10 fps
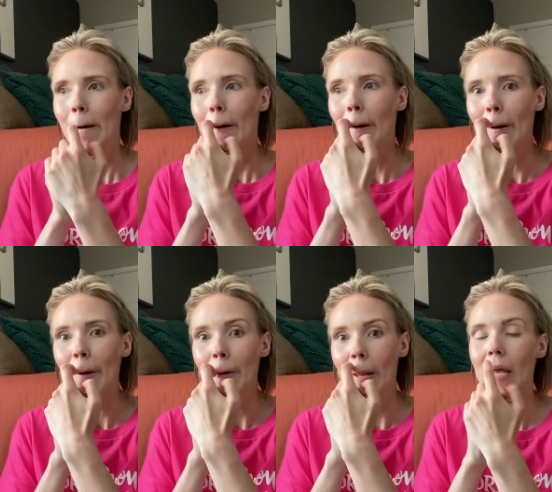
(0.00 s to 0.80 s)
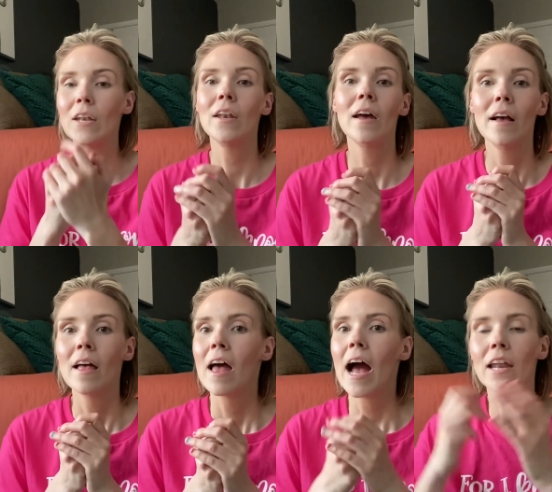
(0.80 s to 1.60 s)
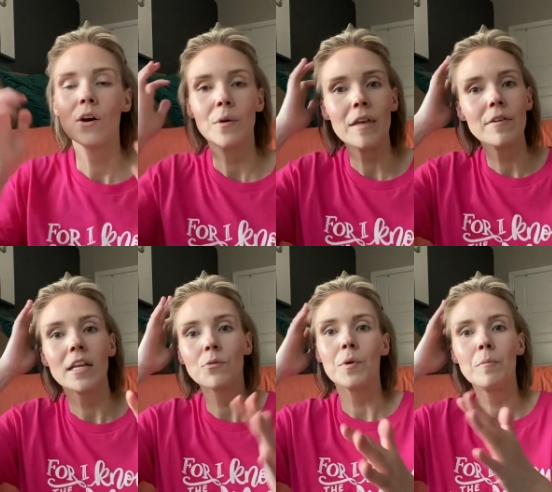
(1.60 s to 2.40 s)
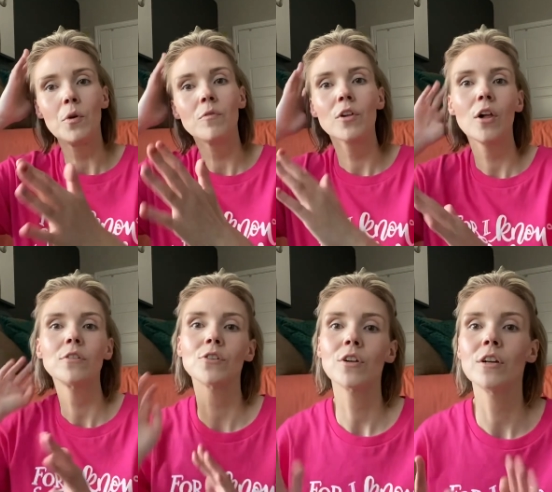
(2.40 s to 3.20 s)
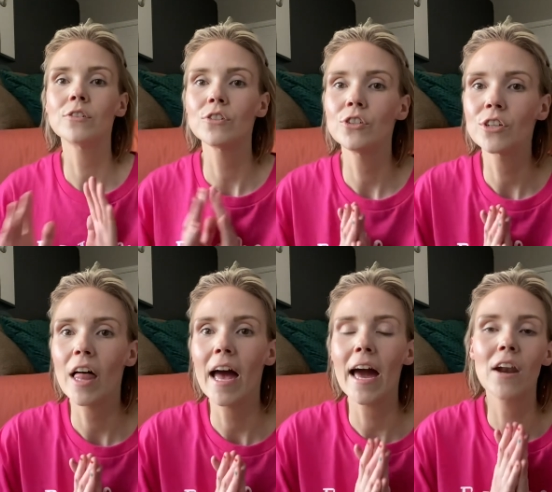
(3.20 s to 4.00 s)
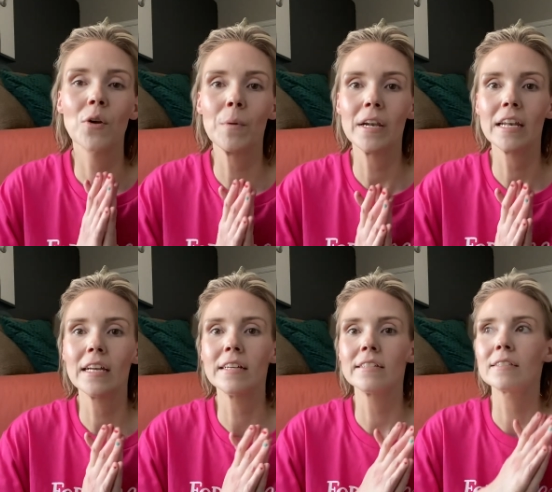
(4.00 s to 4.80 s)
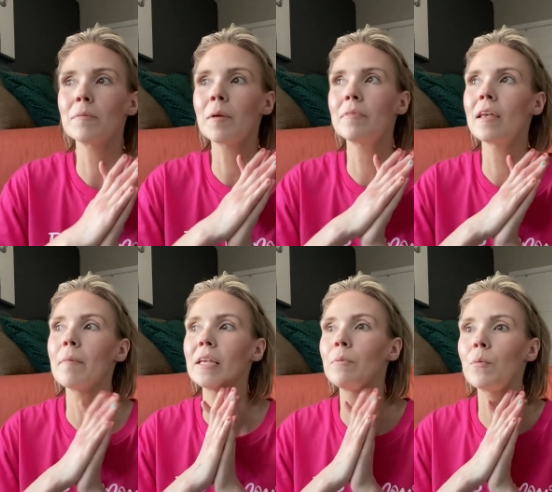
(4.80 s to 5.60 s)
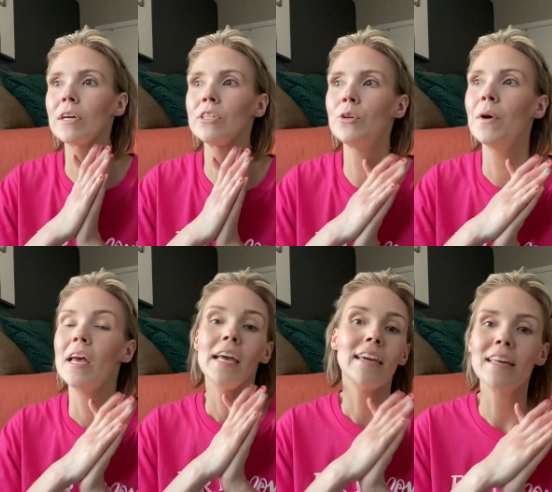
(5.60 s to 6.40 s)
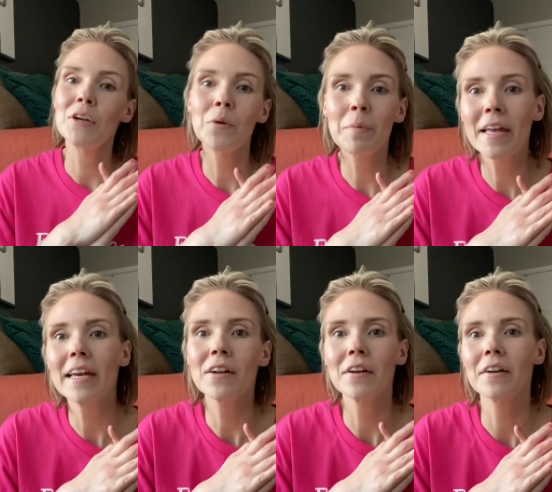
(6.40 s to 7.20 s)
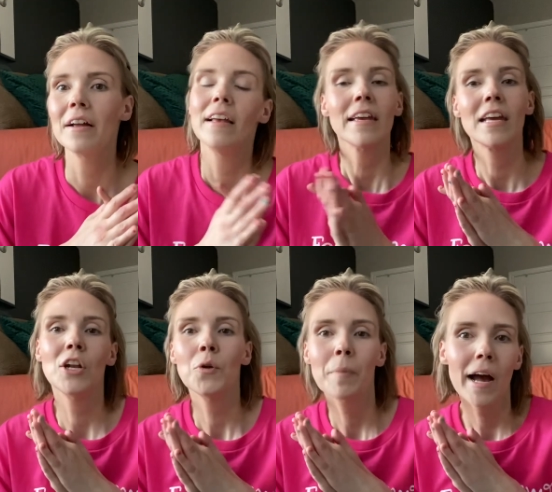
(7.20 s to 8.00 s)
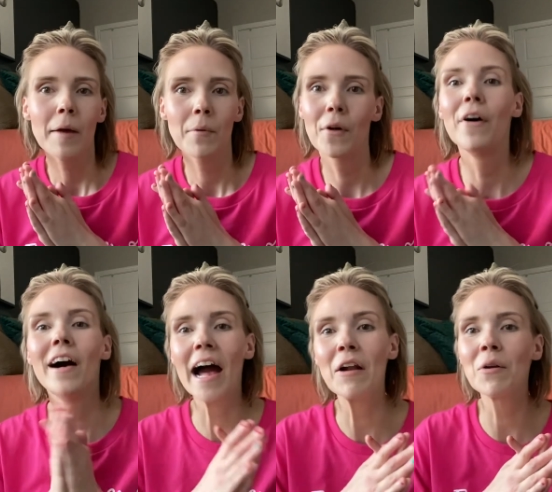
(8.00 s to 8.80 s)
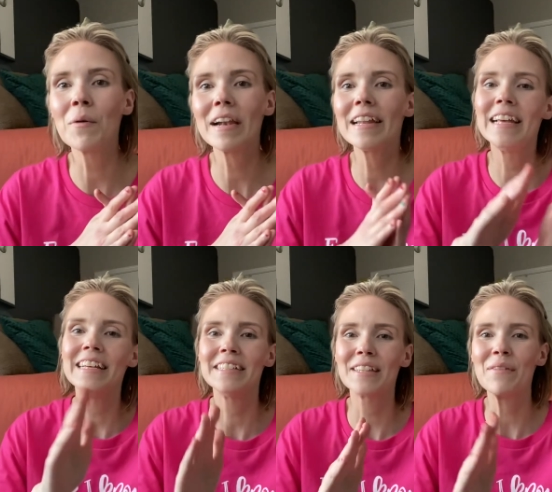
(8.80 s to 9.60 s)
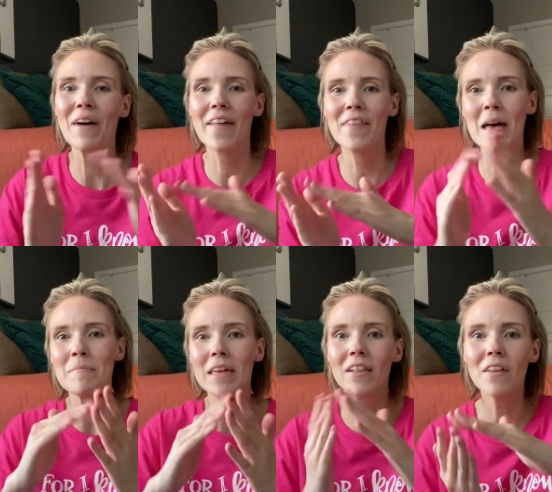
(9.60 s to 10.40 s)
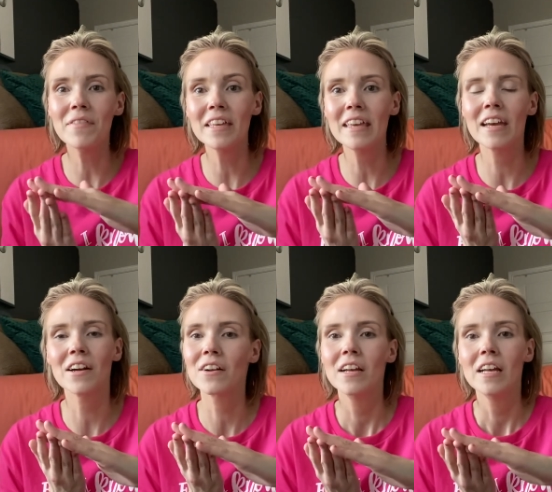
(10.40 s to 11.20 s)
hard, and I know even as we move closer and closer to July, I don't know what it is. Sometimes that makes me want to get a new planner, get a new Bible. I don't know what it is about that middle of the year.